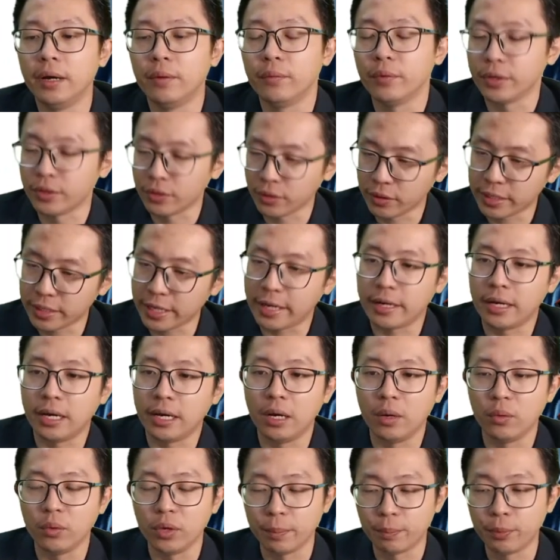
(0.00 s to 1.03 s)
we know that
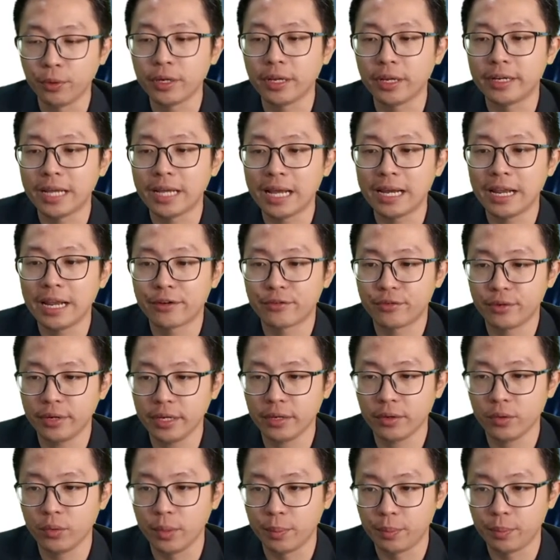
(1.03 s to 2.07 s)
we put a
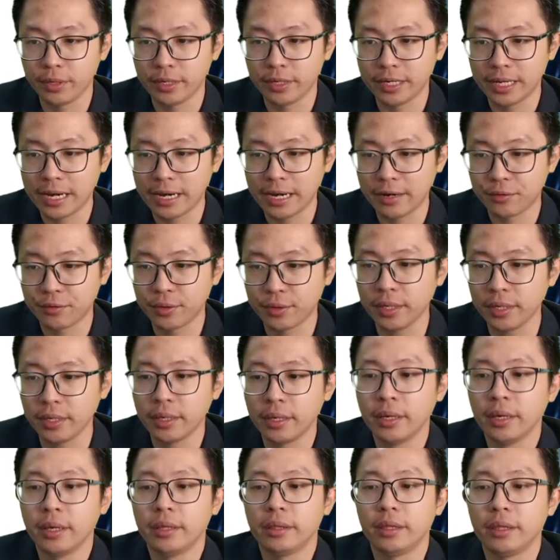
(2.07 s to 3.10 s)
dielectric.
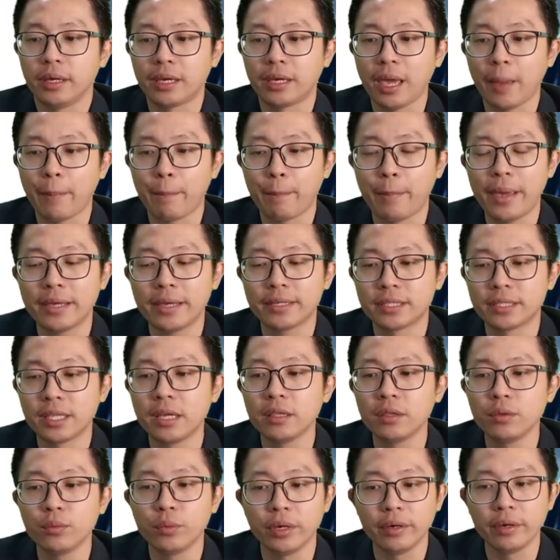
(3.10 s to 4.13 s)
The
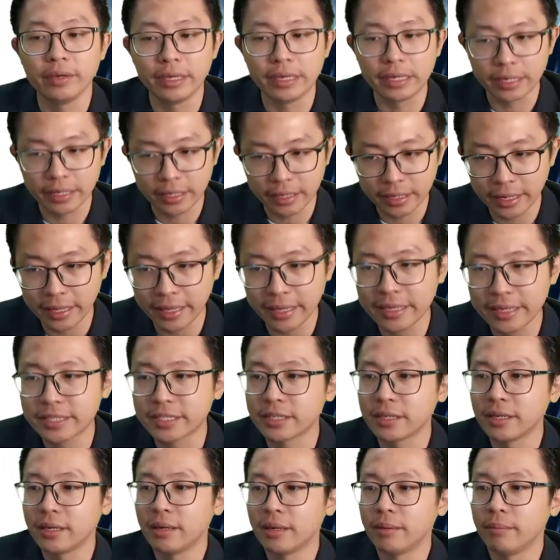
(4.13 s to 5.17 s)
capacitance will
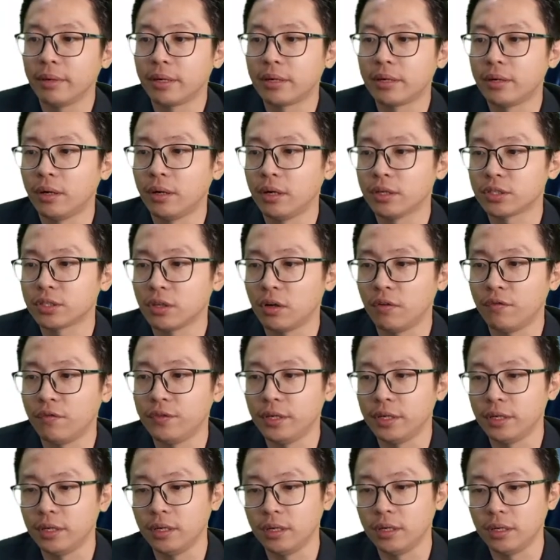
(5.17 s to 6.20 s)
increase because of
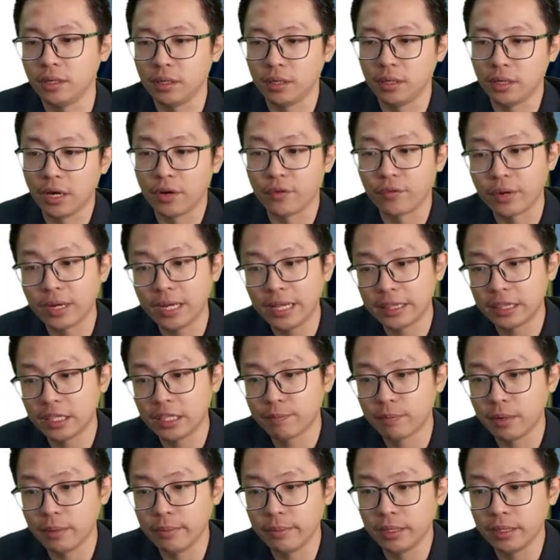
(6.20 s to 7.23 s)
the
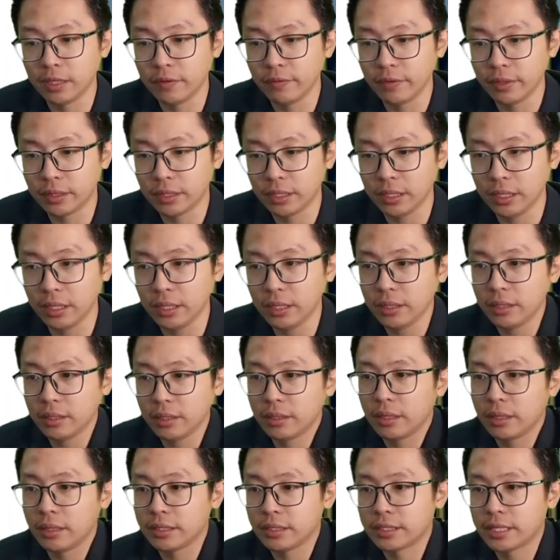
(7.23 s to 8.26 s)
relative permittivity.
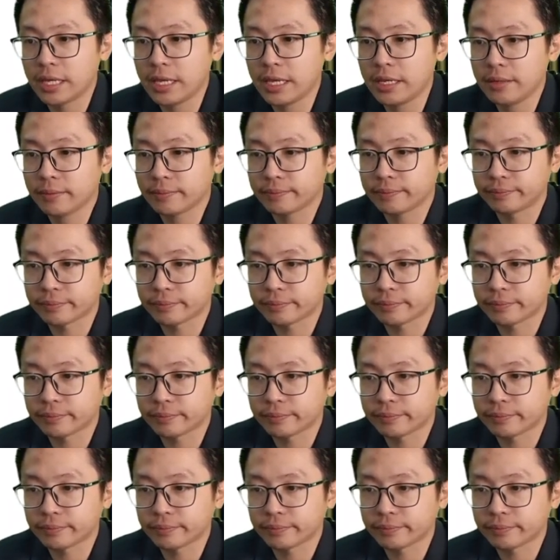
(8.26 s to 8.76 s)
You understand?